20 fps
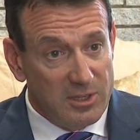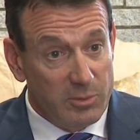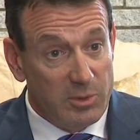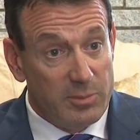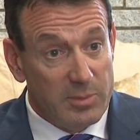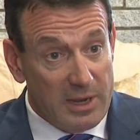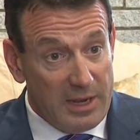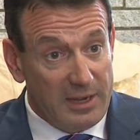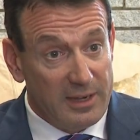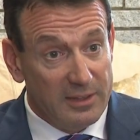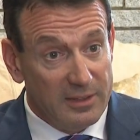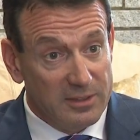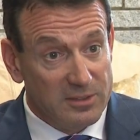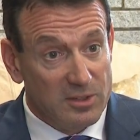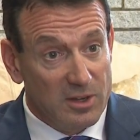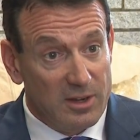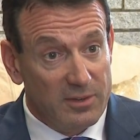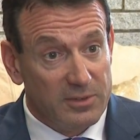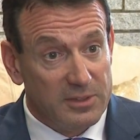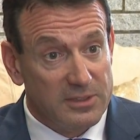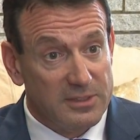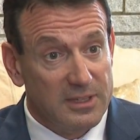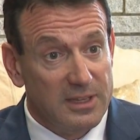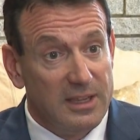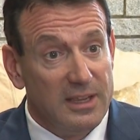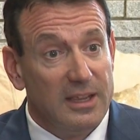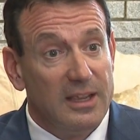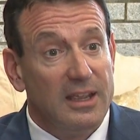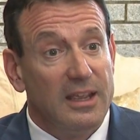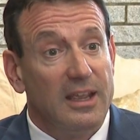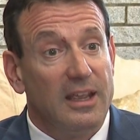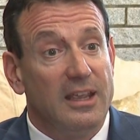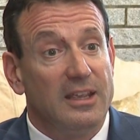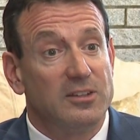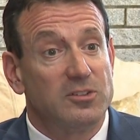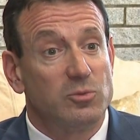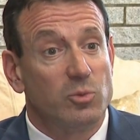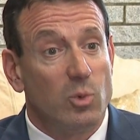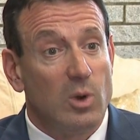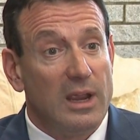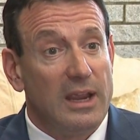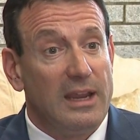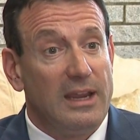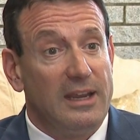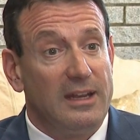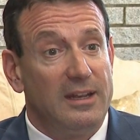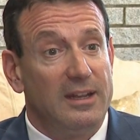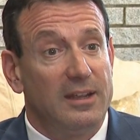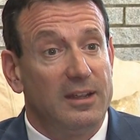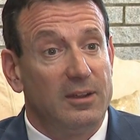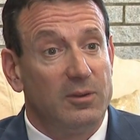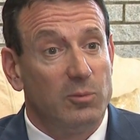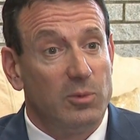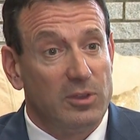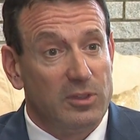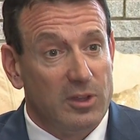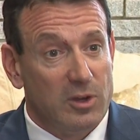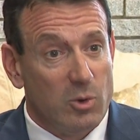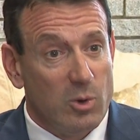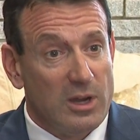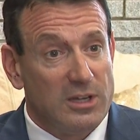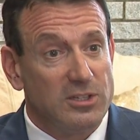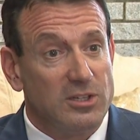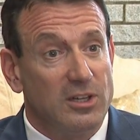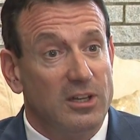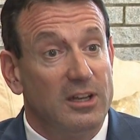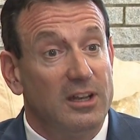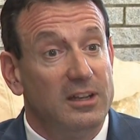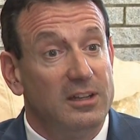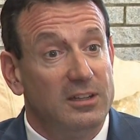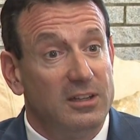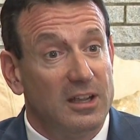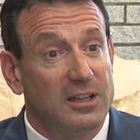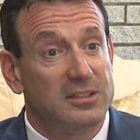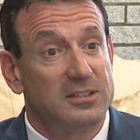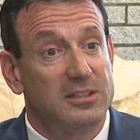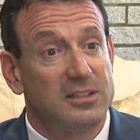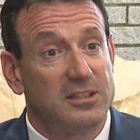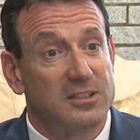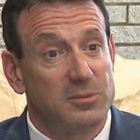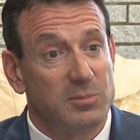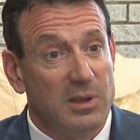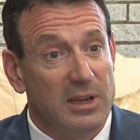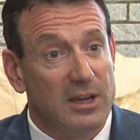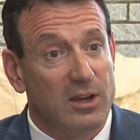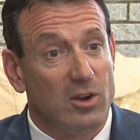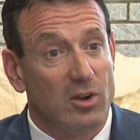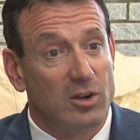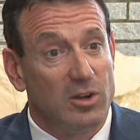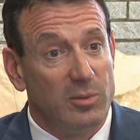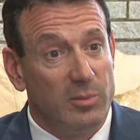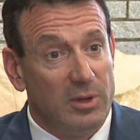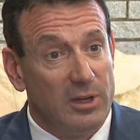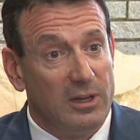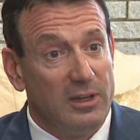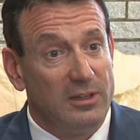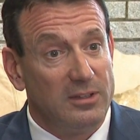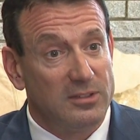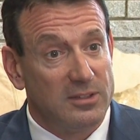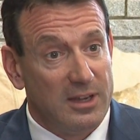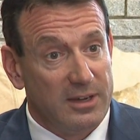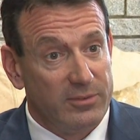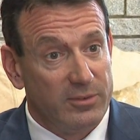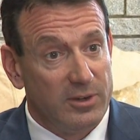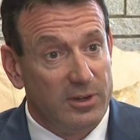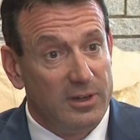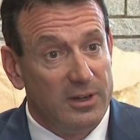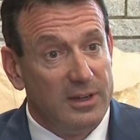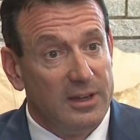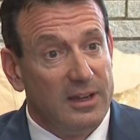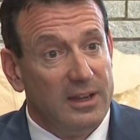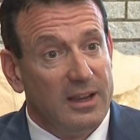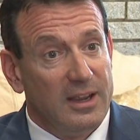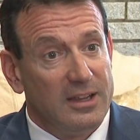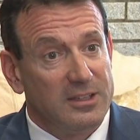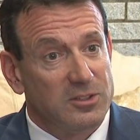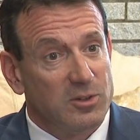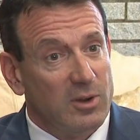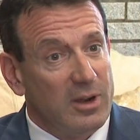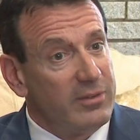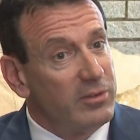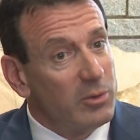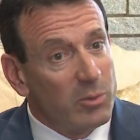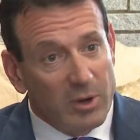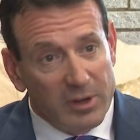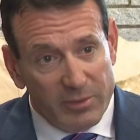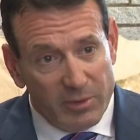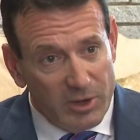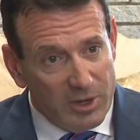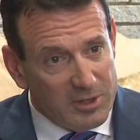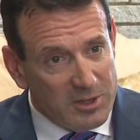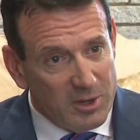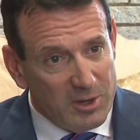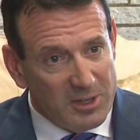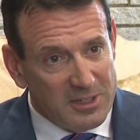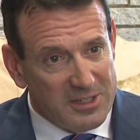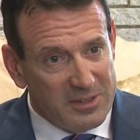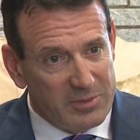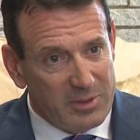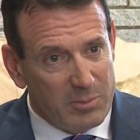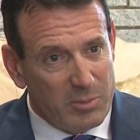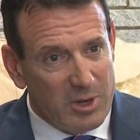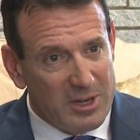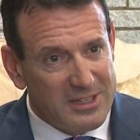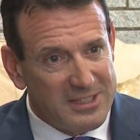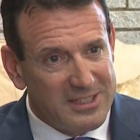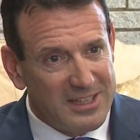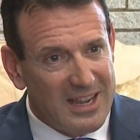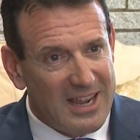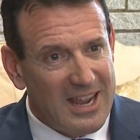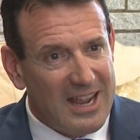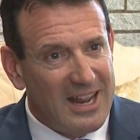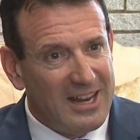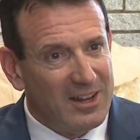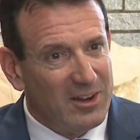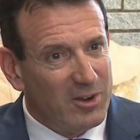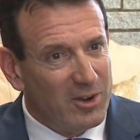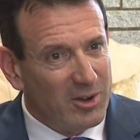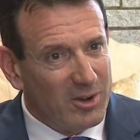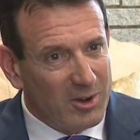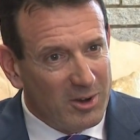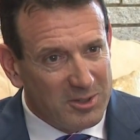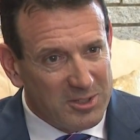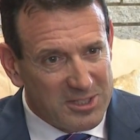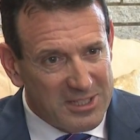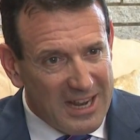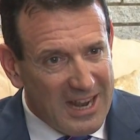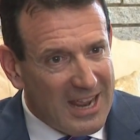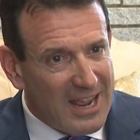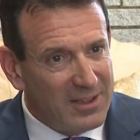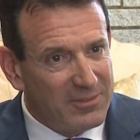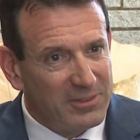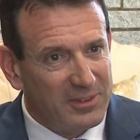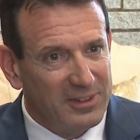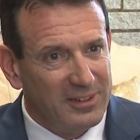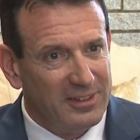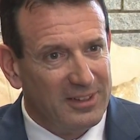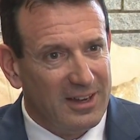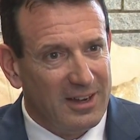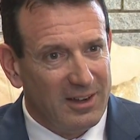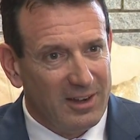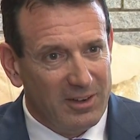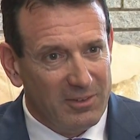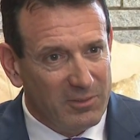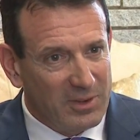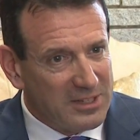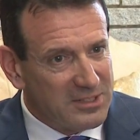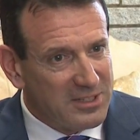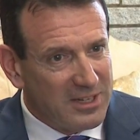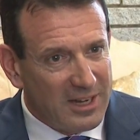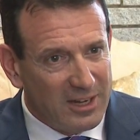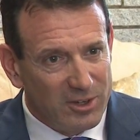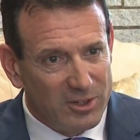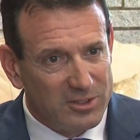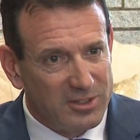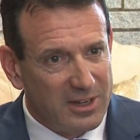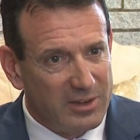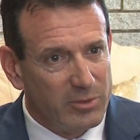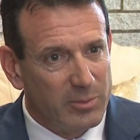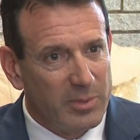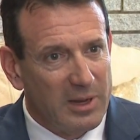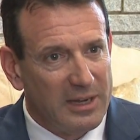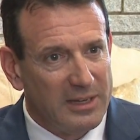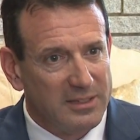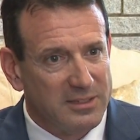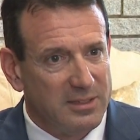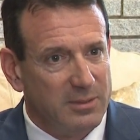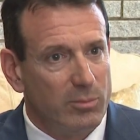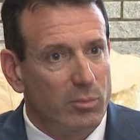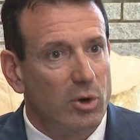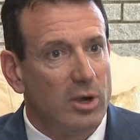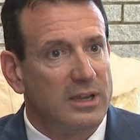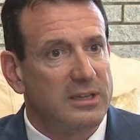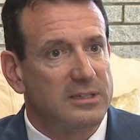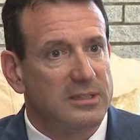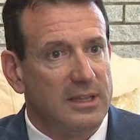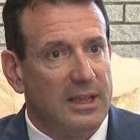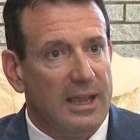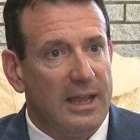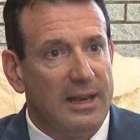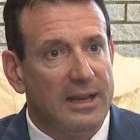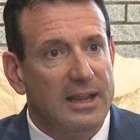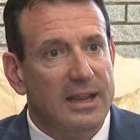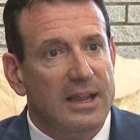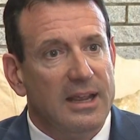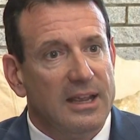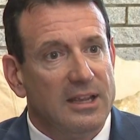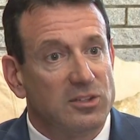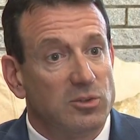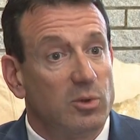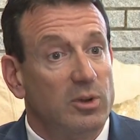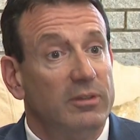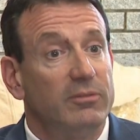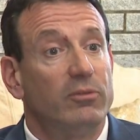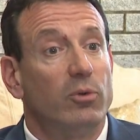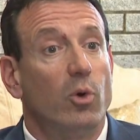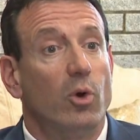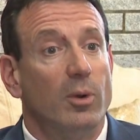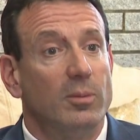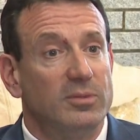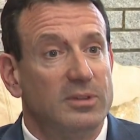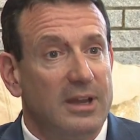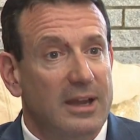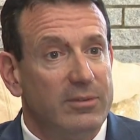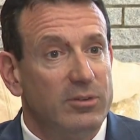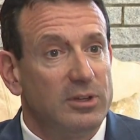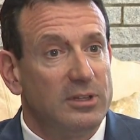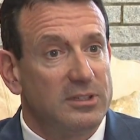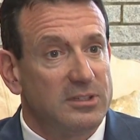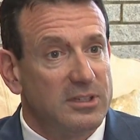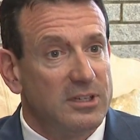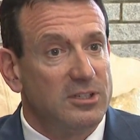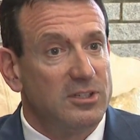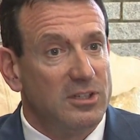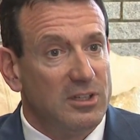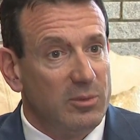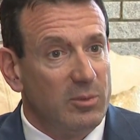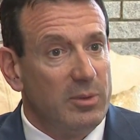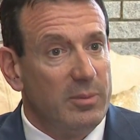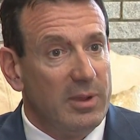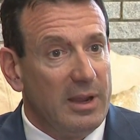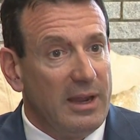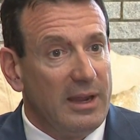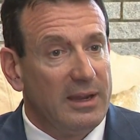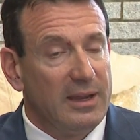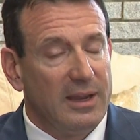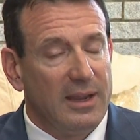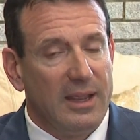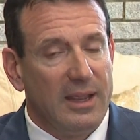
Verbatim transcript: we make in this office is weighed with the question, does this make our community safer? And so every one of our attorneys have embraced that and our, our staff and uh, investigators, everybody has embraced that. And so it informs every decision that we make.